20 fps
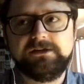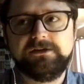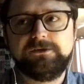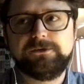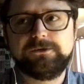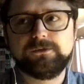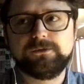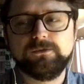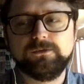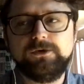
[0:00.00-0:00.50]

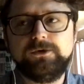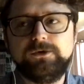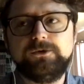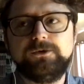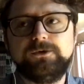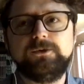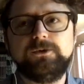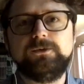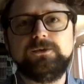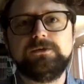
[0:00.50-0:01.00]

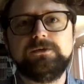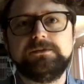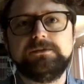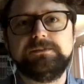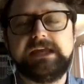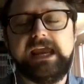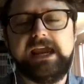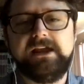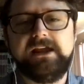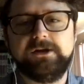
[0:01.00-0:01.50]
through
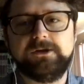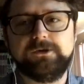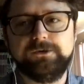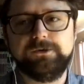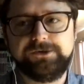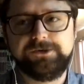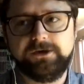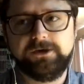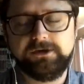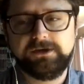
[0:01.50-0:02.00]
Mechanical
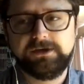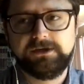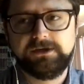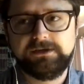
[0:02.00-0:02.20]
Turk.